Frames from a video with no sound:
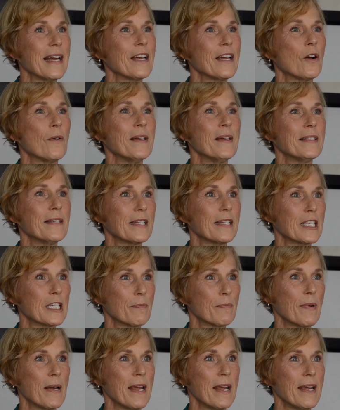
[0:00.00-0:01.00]
I always
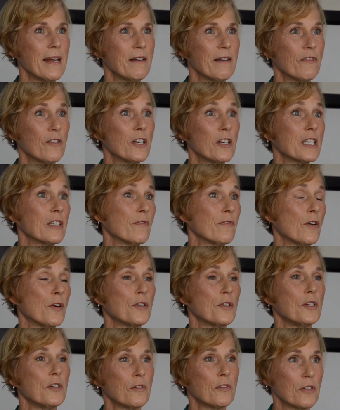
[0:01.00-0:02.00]
explain, first of all,
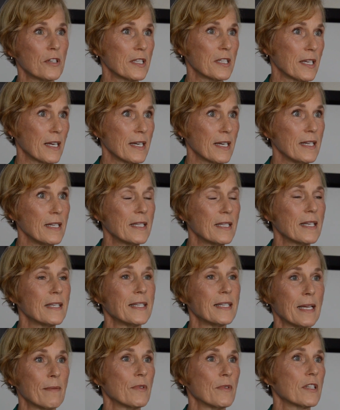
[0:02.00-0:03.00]
neuroscience has
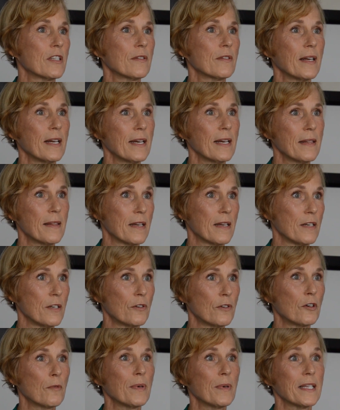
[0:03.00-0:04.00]
demonstrated the
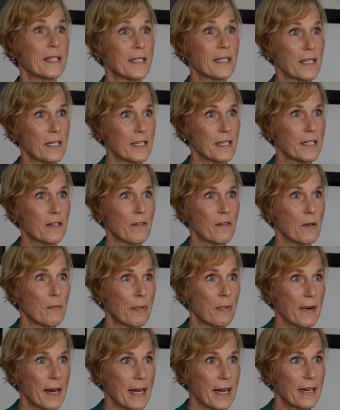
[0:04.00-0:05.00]
neuroplasticity of the
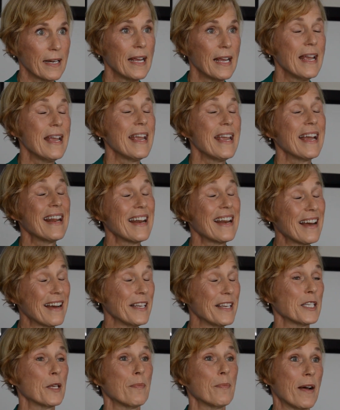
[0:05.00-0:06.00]
brain and
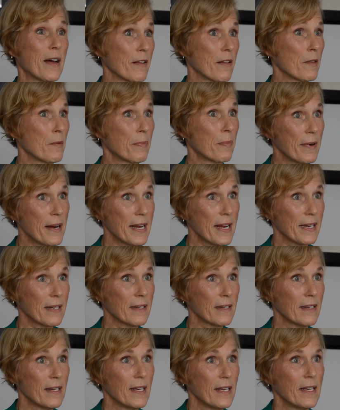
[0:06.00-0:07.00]
eyes are part of the
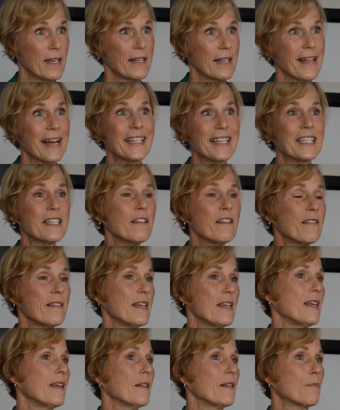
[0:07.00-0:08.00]
brain. That's the
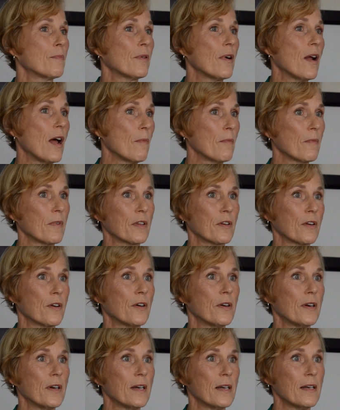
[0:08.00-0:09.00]
thing, the problem with
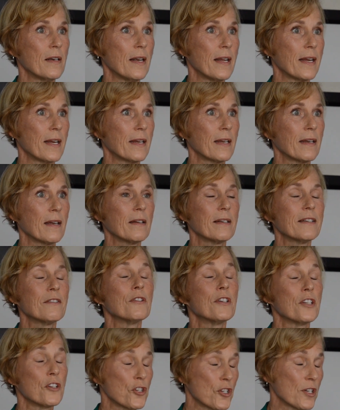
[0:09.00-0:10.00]
current like
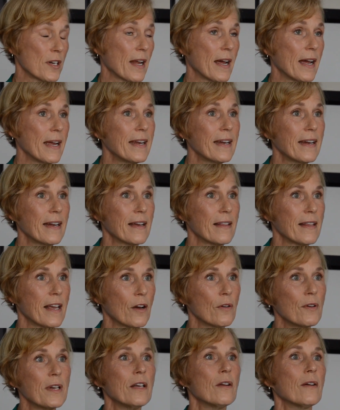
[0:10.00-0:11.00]
traditional eye care, they
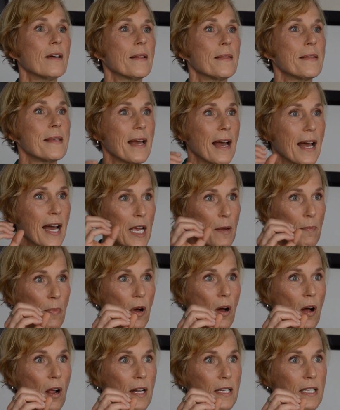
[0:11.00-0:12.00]
only look at the
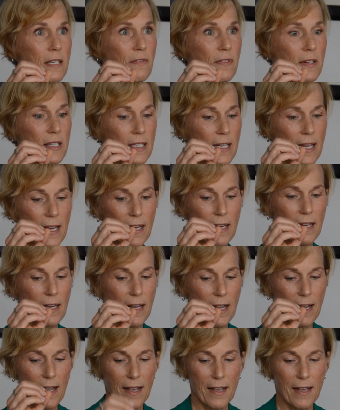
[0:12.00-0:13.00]
eyeball as if it's like